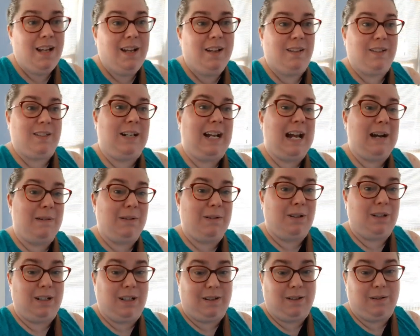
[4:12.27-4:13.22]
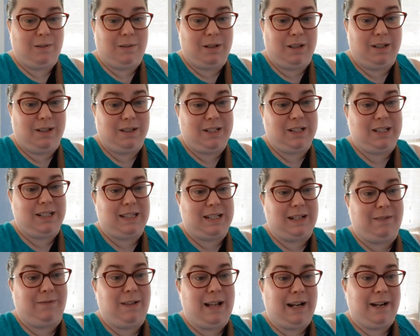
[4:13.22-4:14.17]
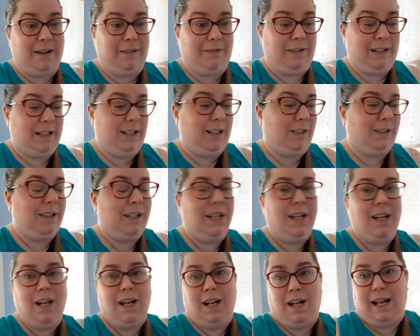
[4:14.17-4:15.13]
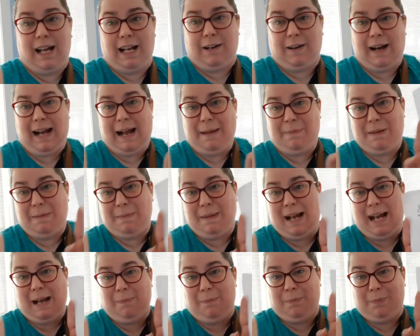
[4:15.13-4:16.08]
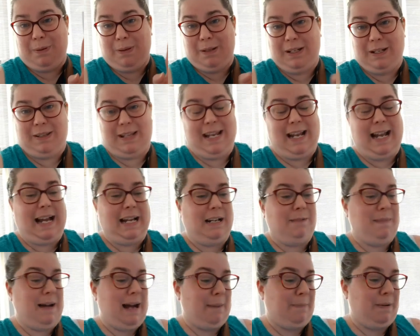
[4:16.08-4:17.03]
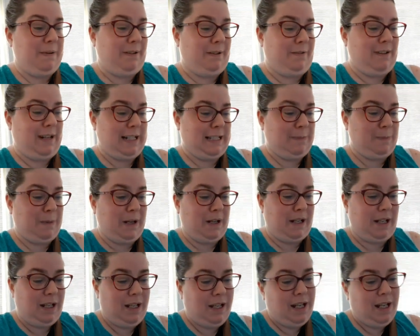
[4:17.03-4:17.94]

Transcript: So now we're gonna go to the sunflower field. I grabbed a map, they had a map on their Facebook